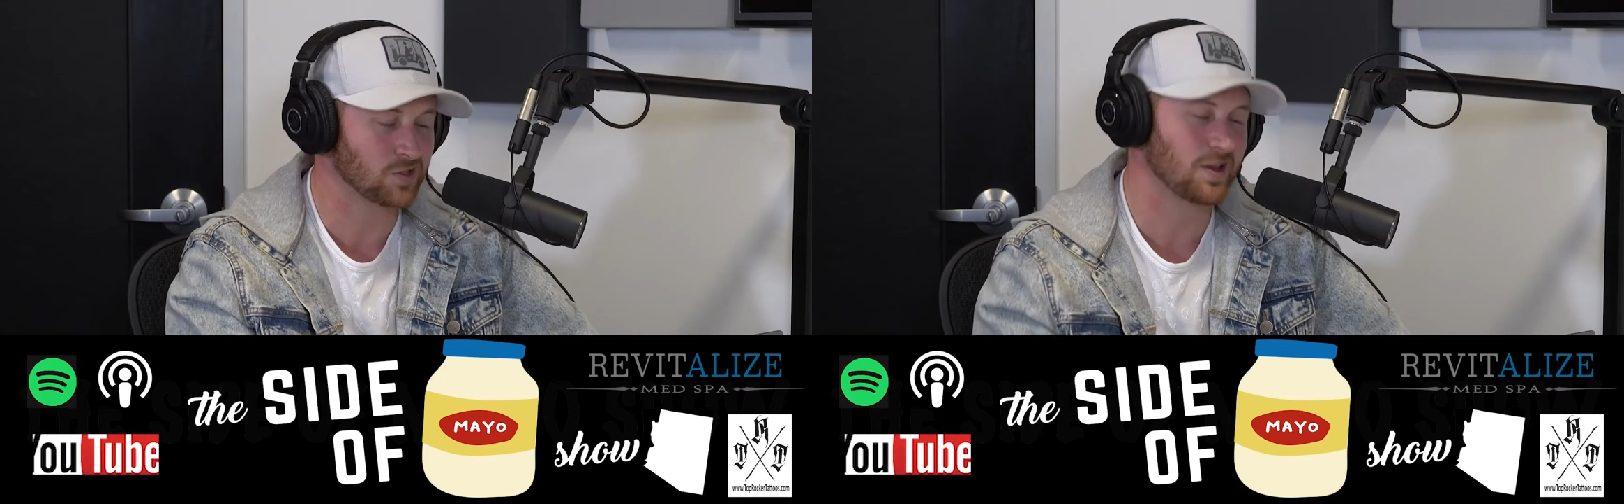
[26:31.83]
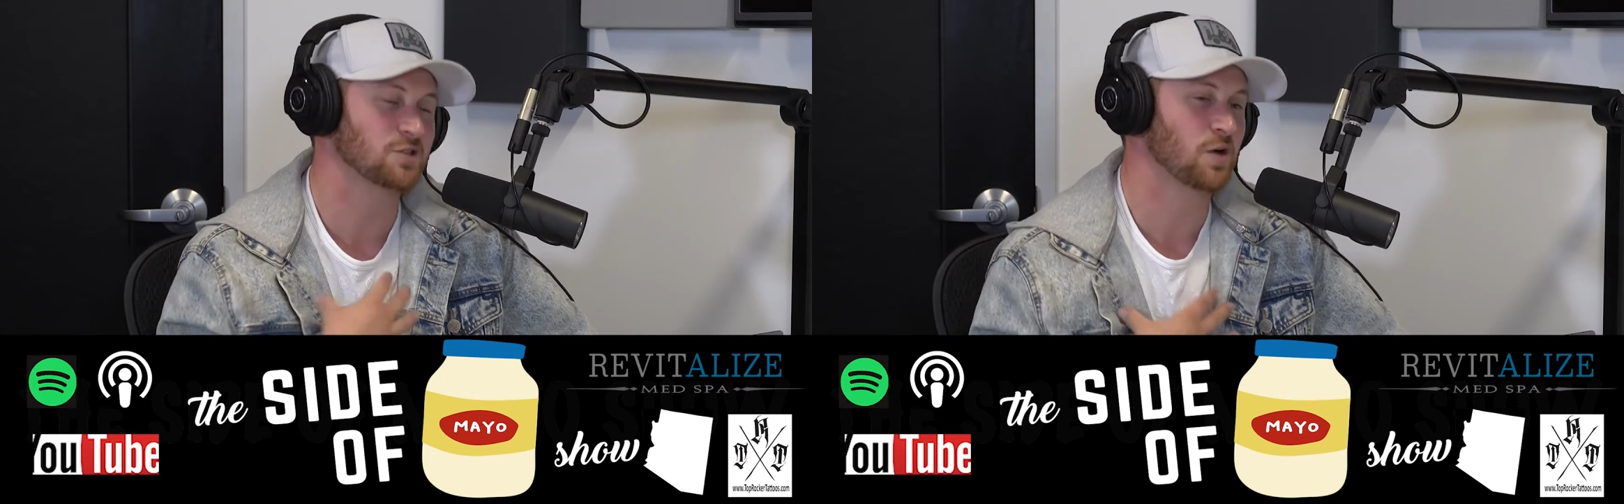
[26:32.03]

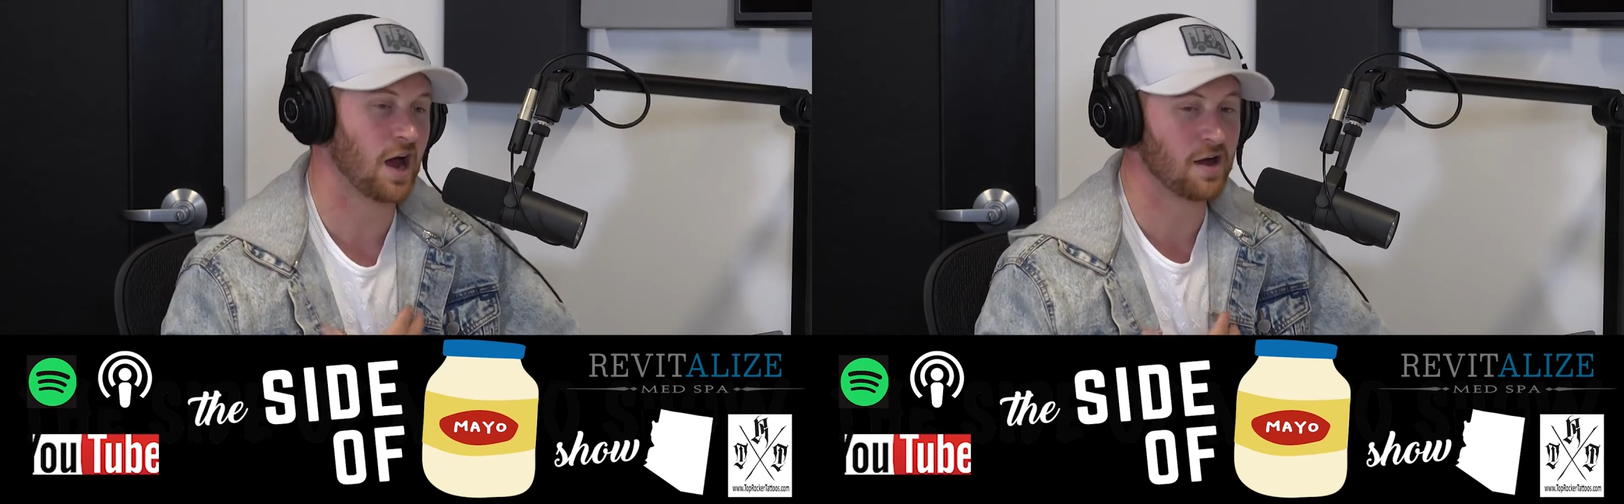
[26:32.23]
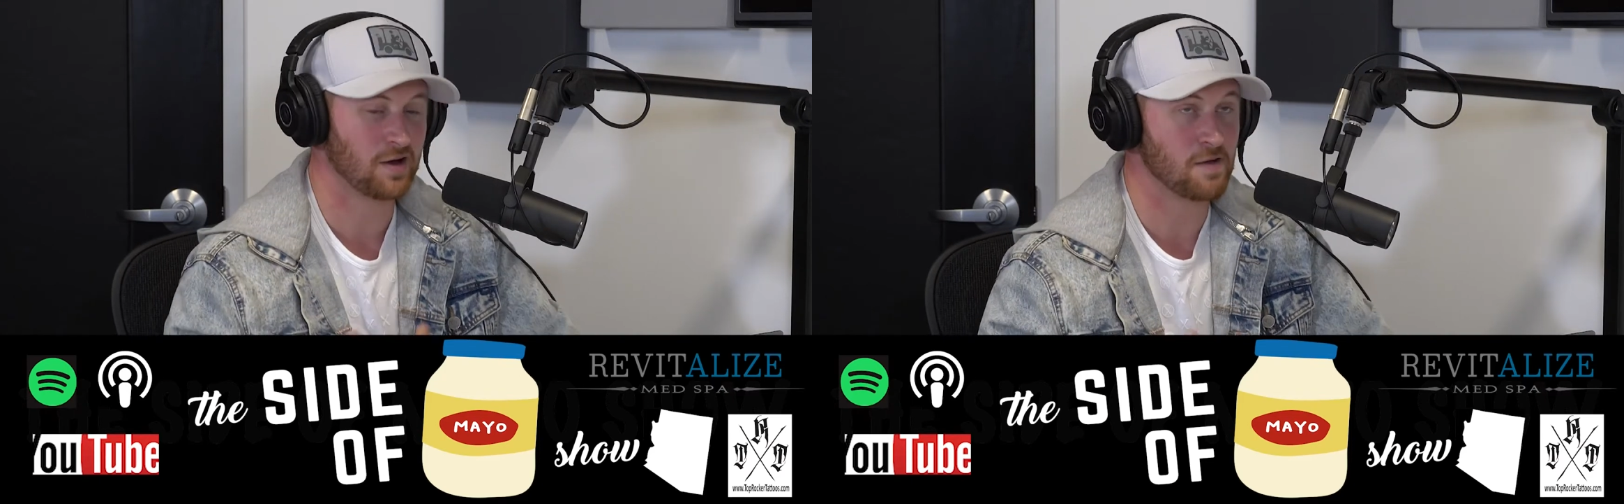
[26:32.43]
So that's
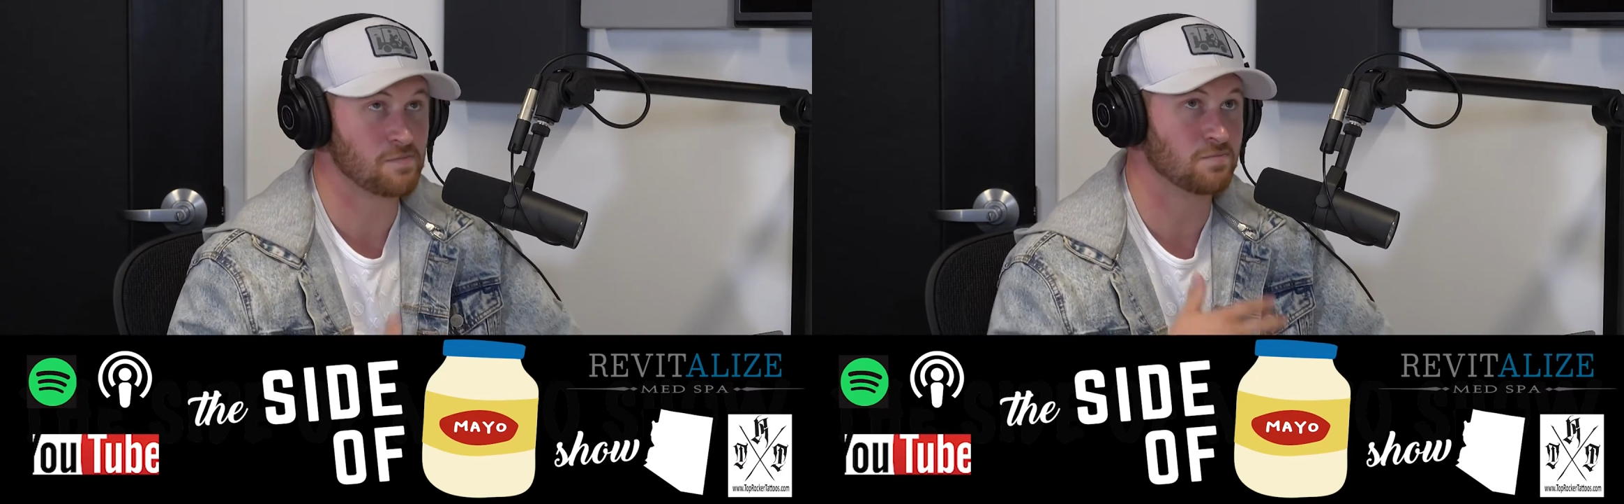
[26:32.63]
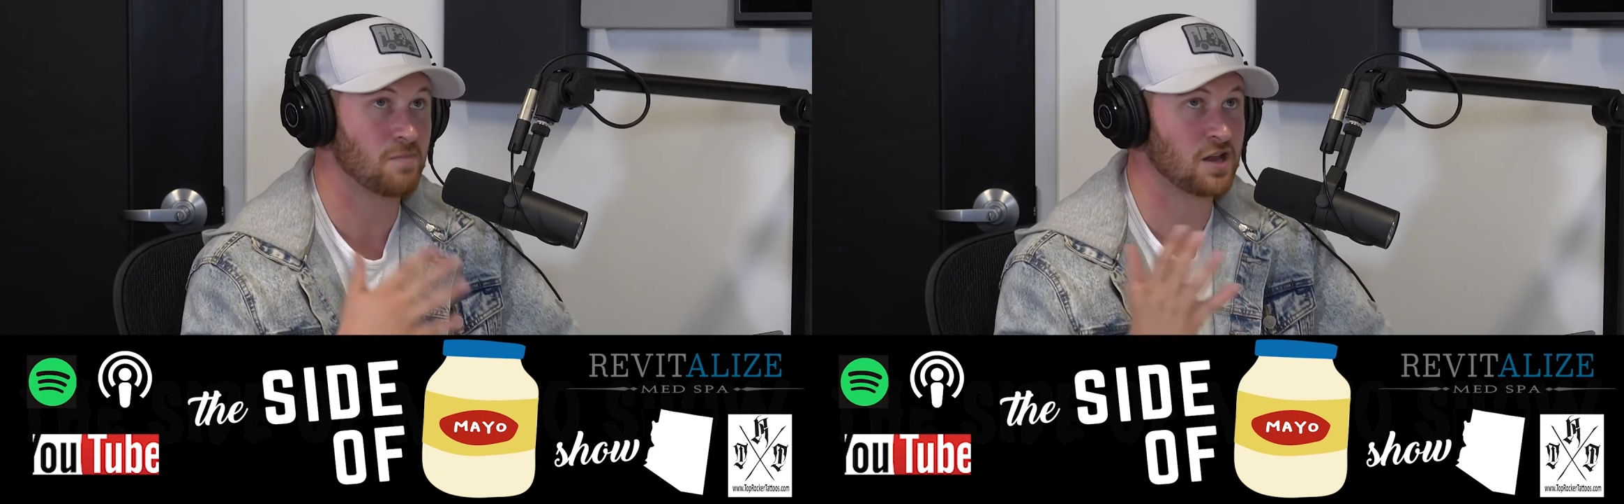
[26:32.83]
why I
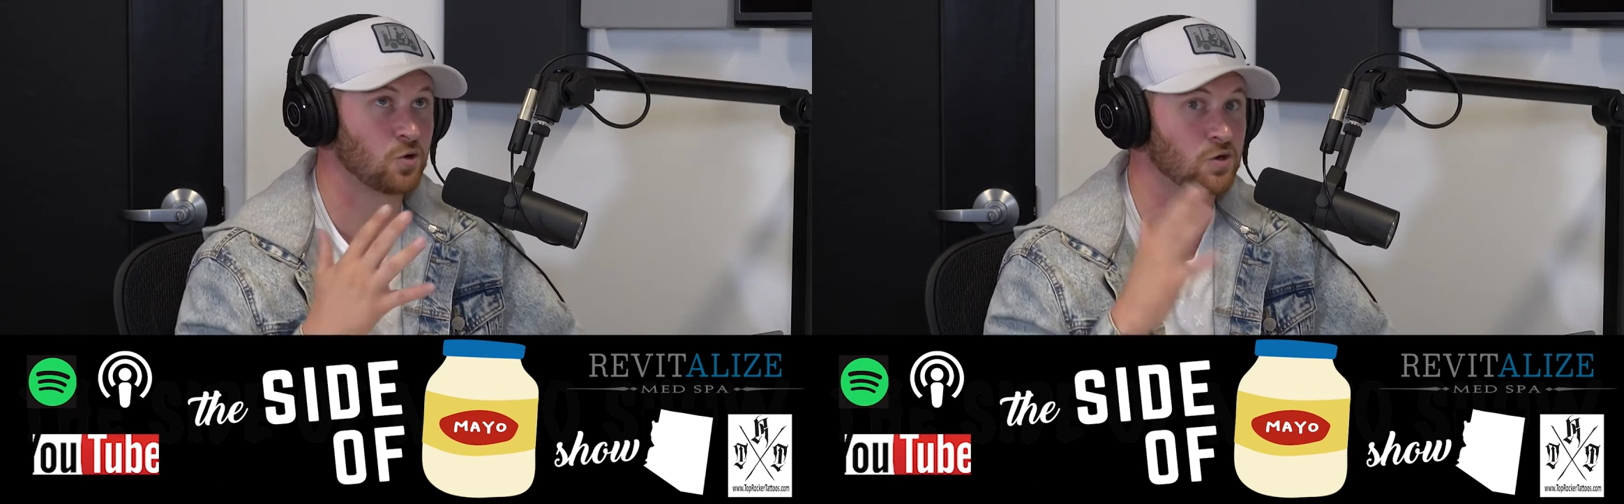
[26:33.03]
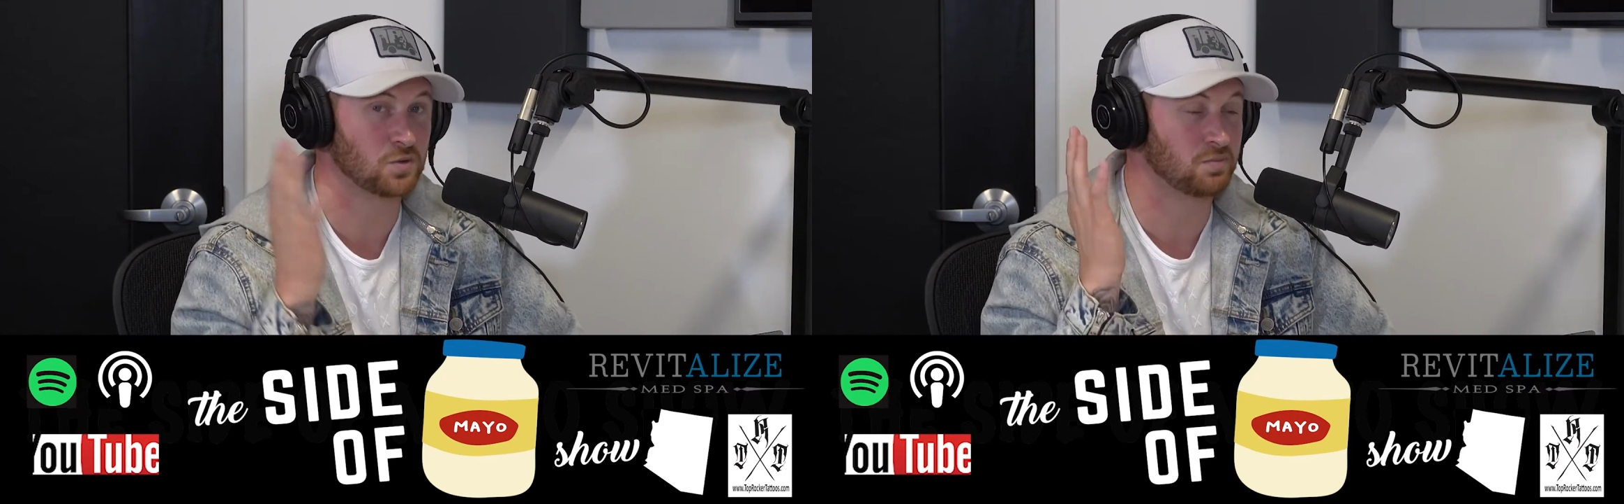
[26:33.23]

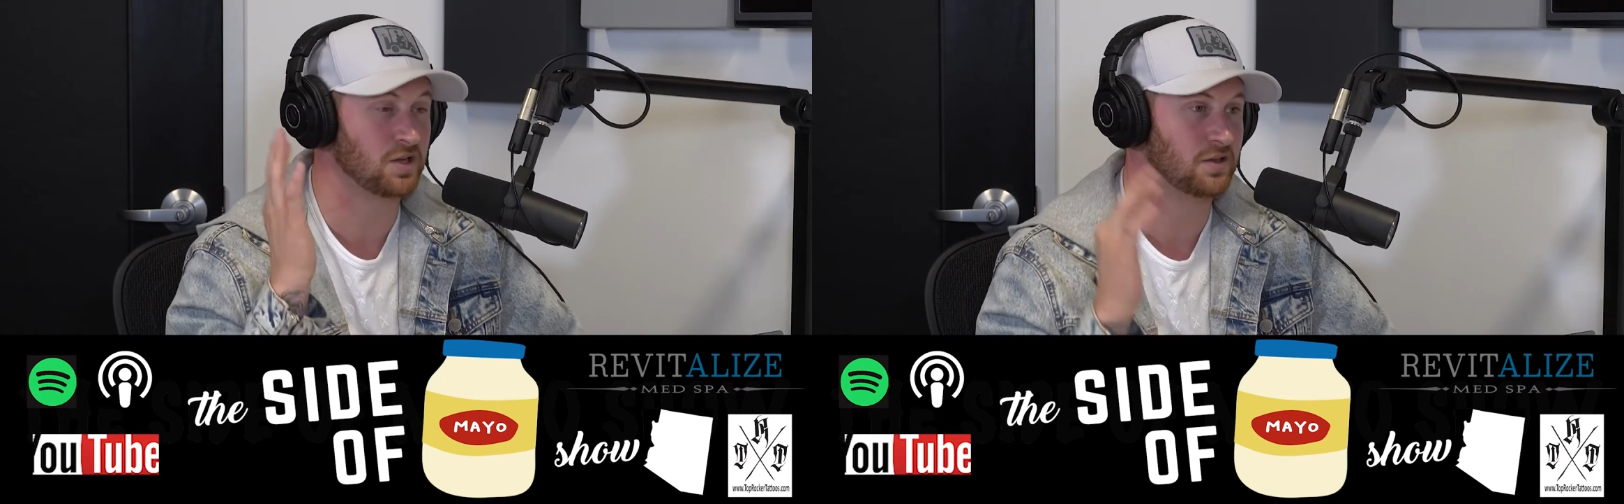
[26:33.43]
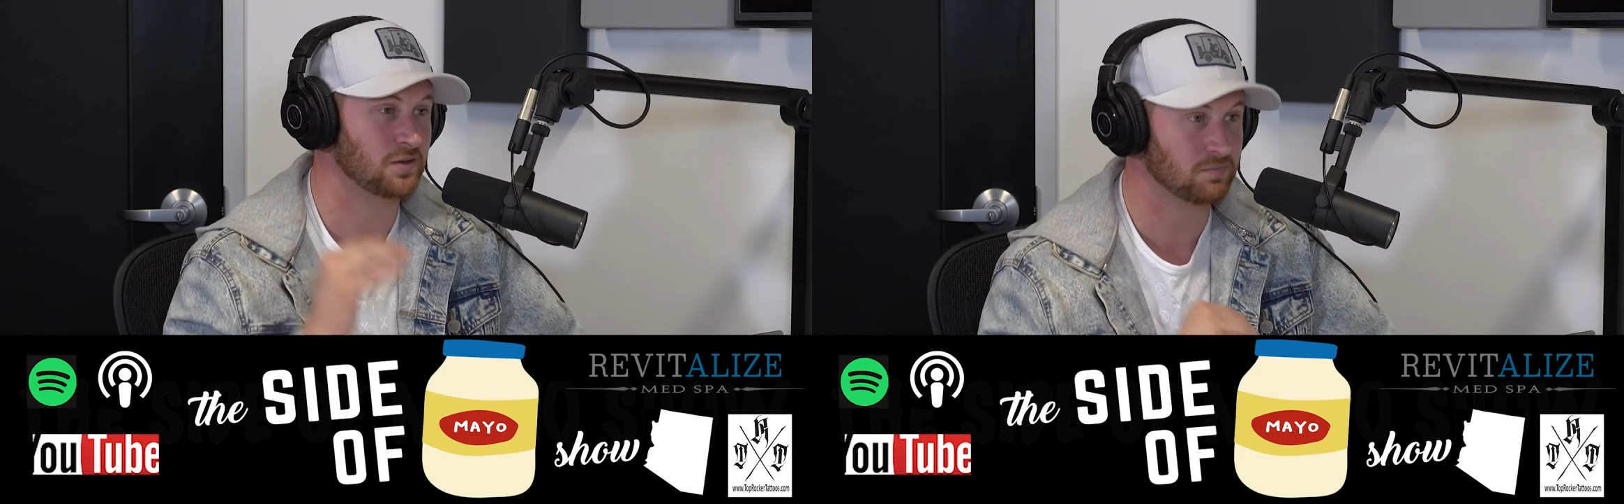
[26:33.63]
mentors would
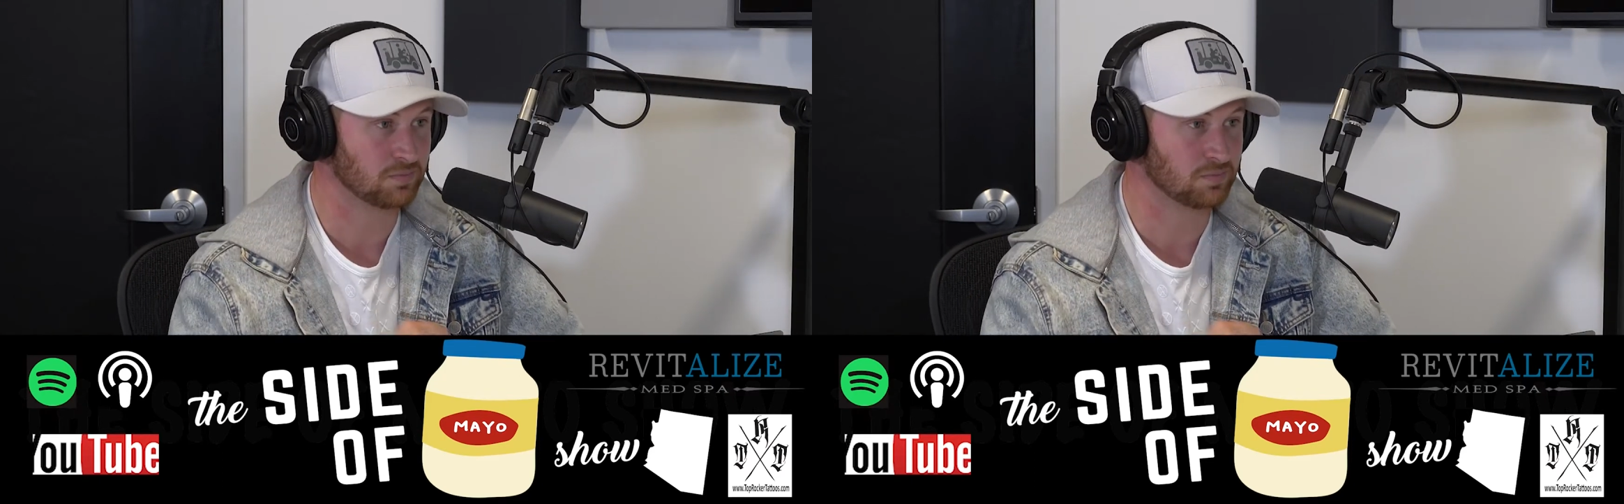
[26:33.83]
be